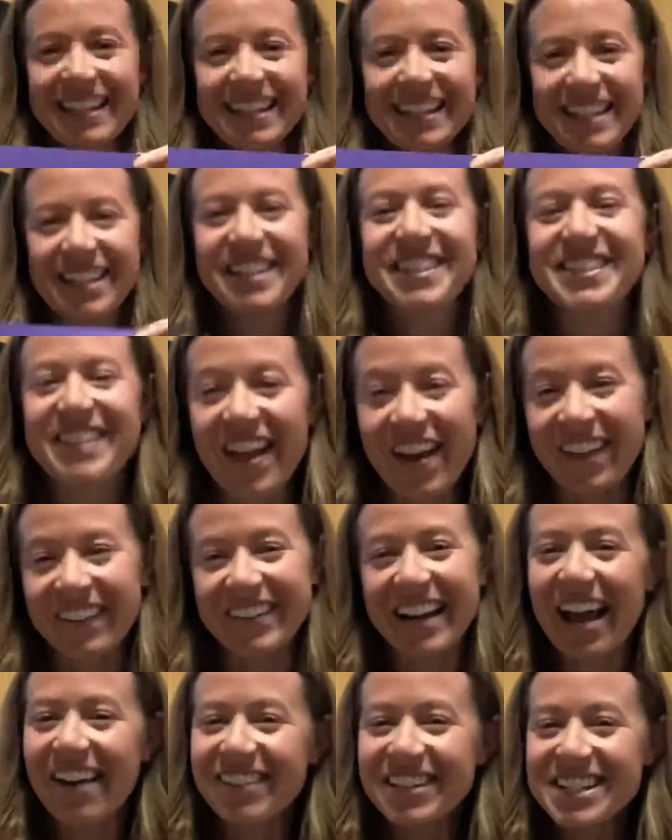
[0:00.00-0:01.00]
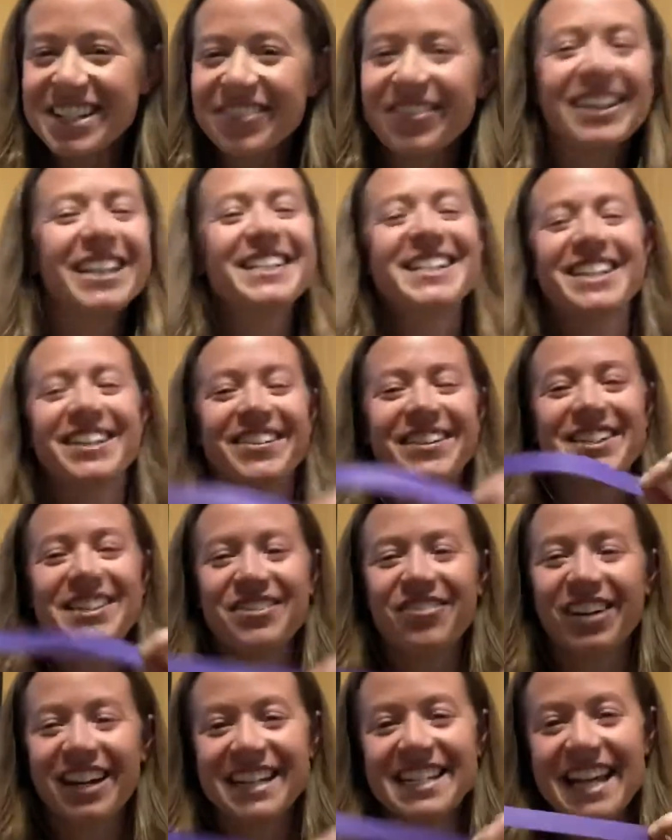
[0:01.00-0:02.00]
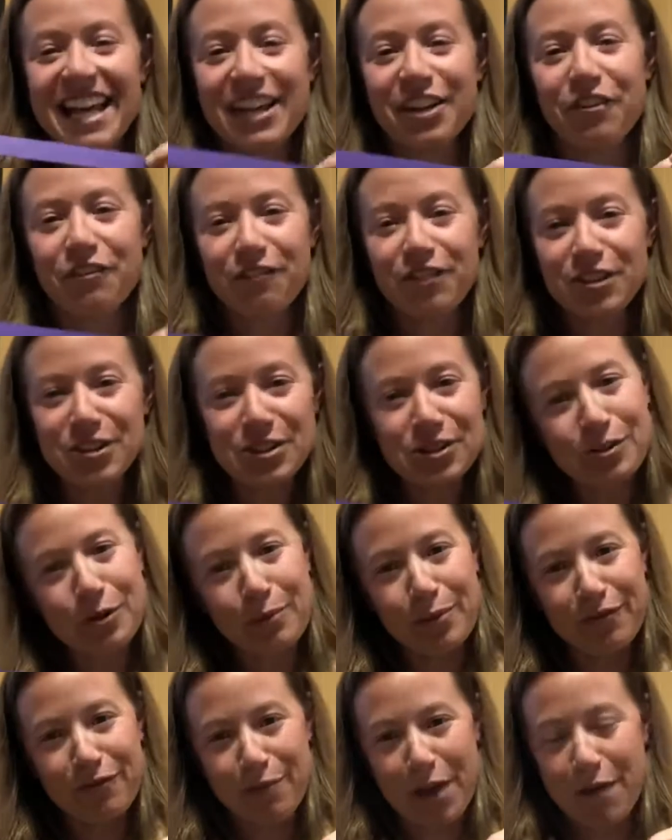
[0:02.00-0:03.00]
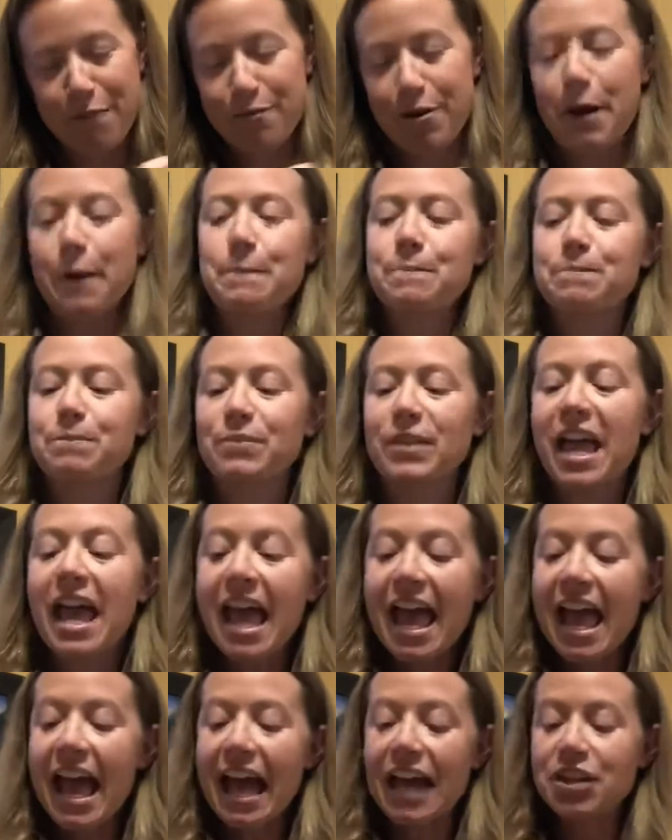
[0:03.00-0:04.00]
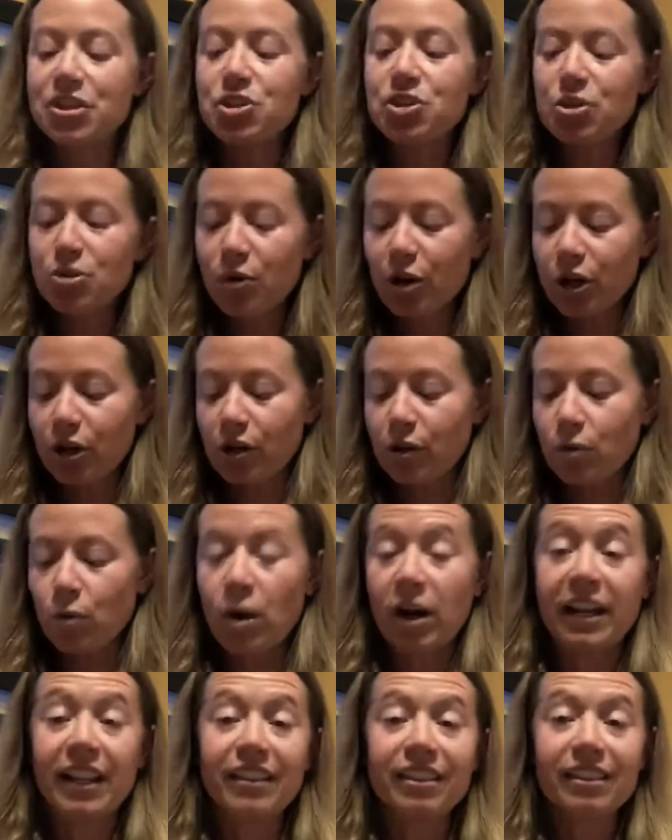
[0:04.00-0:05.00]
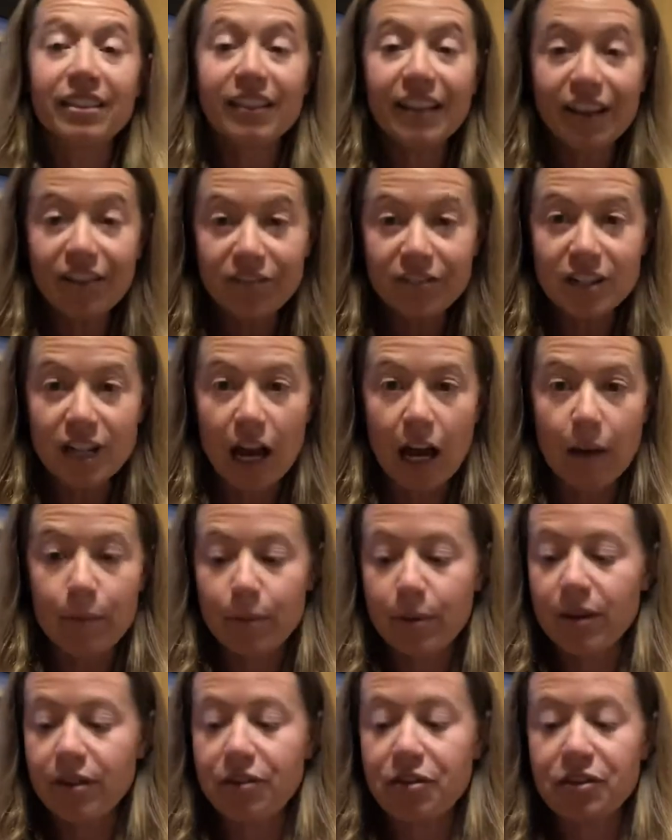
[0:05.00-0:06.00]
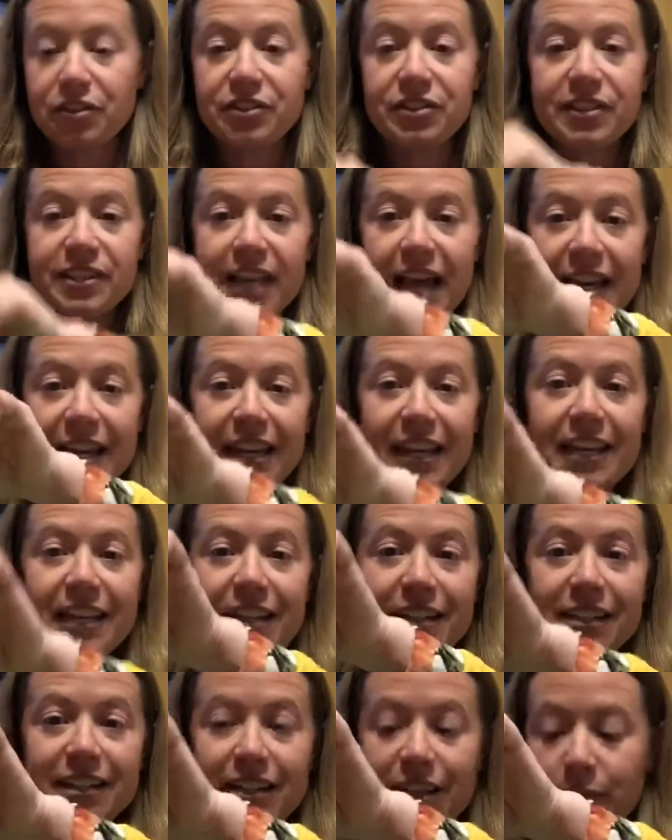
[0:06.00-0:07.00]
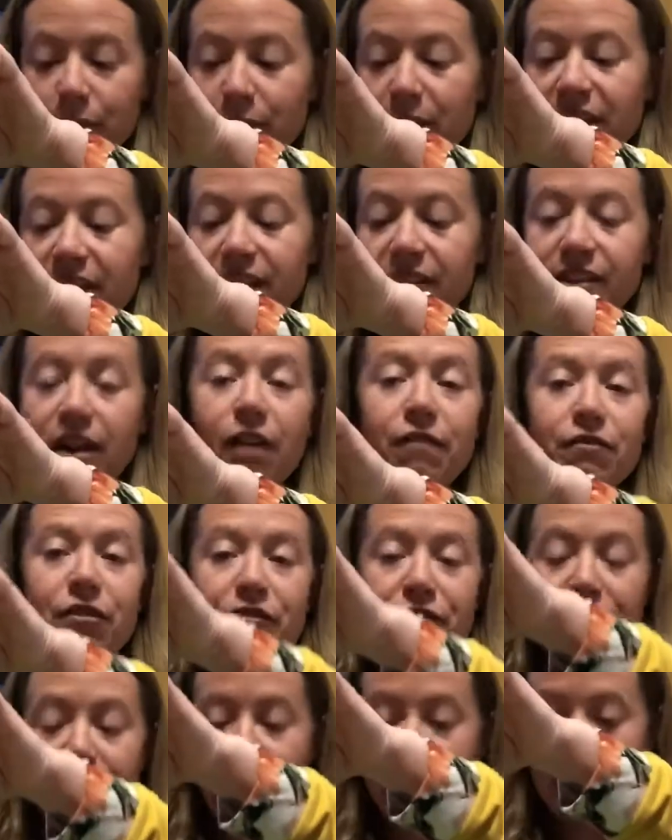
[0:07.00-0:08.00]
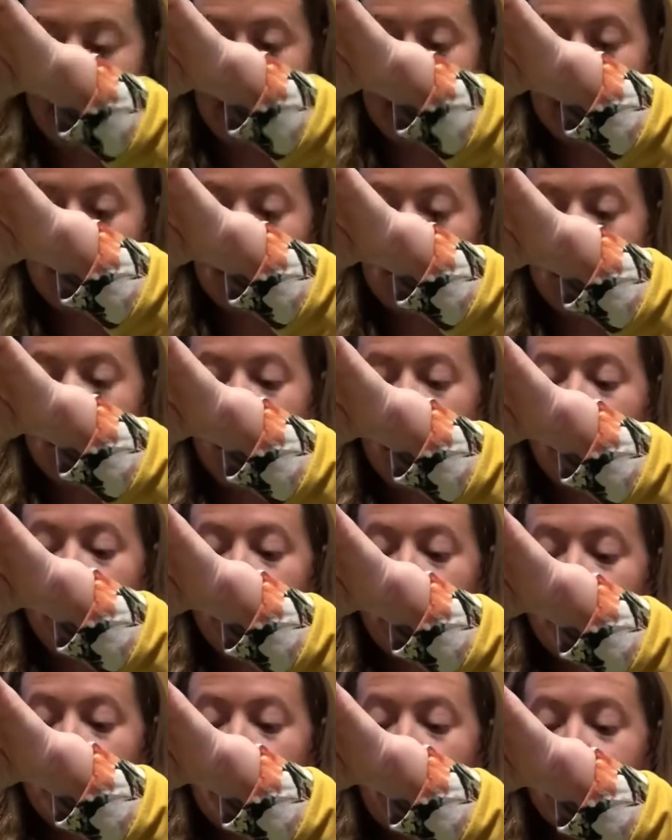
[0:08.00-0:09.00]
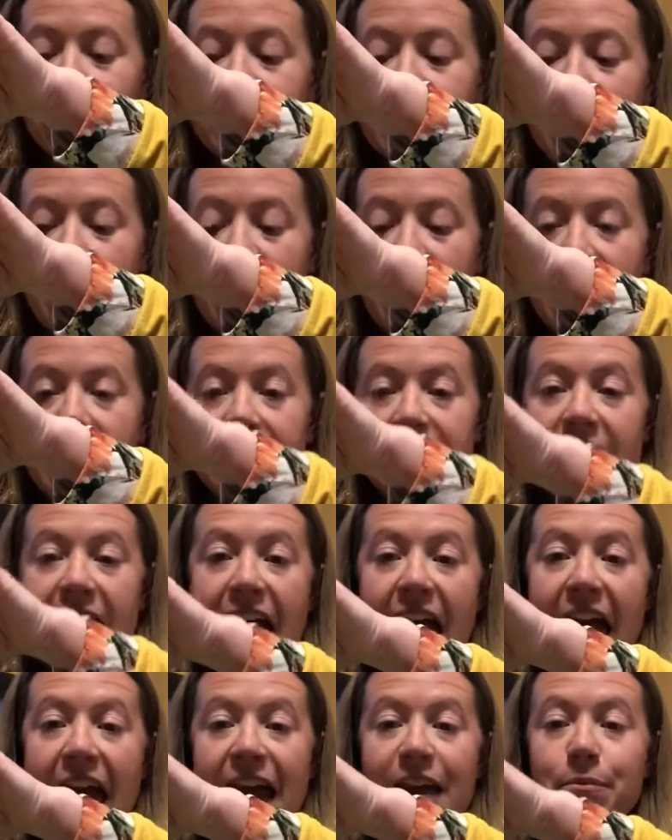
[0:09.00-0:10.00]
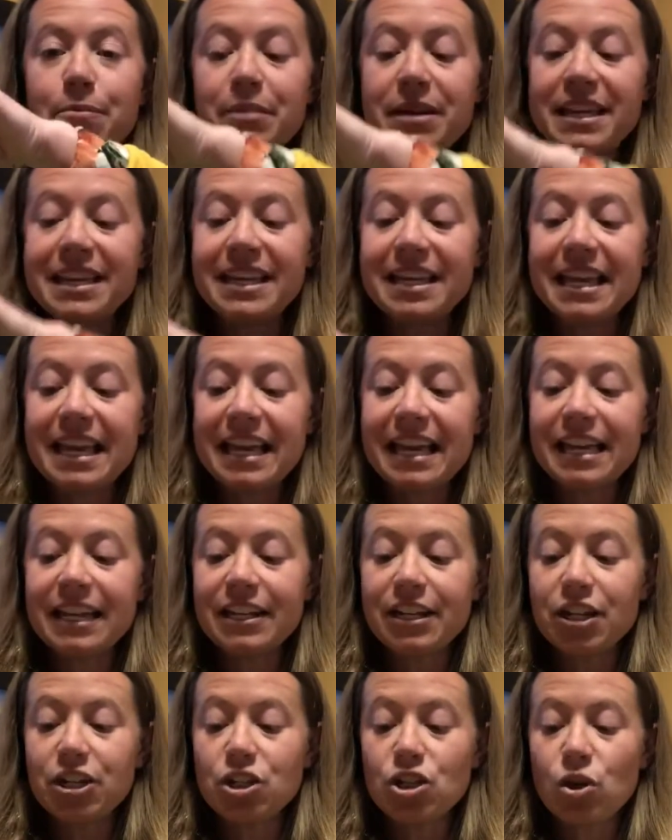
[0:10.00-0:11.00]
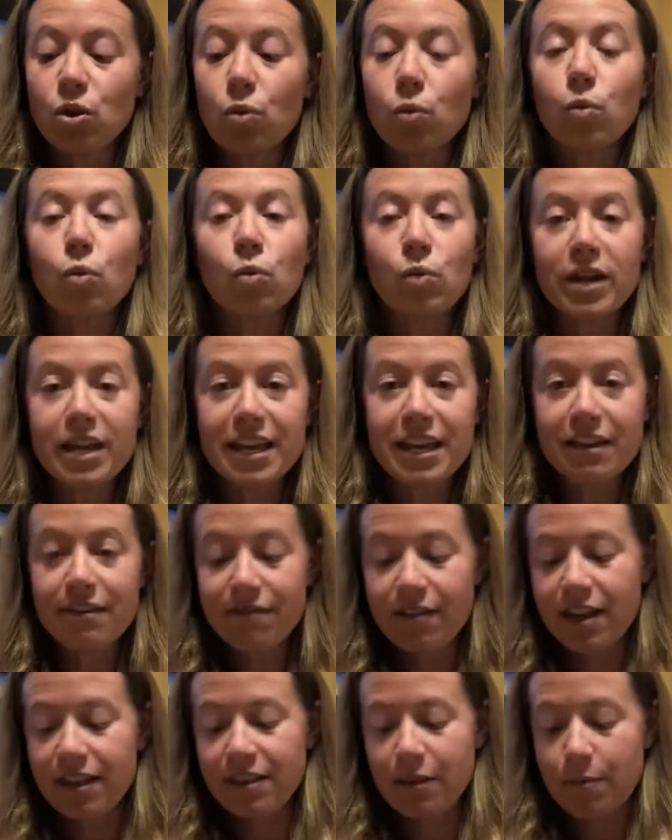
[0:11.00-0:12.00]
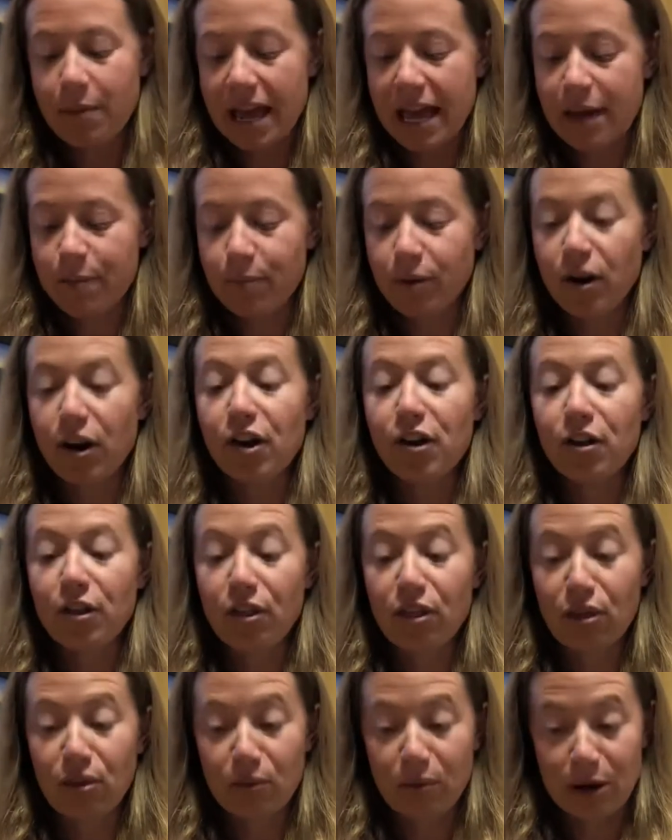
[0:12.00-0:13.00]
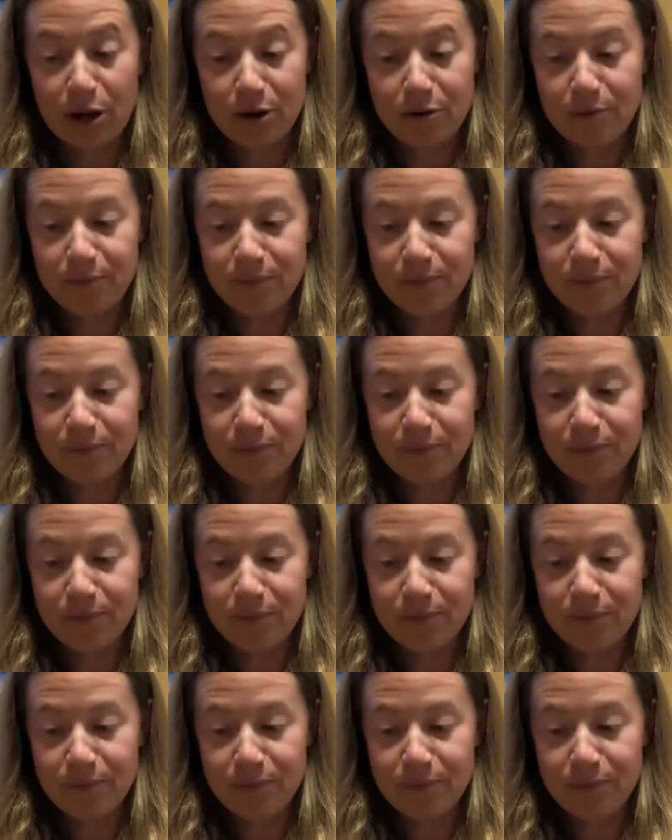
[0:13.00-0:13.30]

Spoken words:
So now what you want to do is you want to take your first strip of paper, and you are going to want to lift up the second piece of the fringe from the outside and begin to weave the paper through.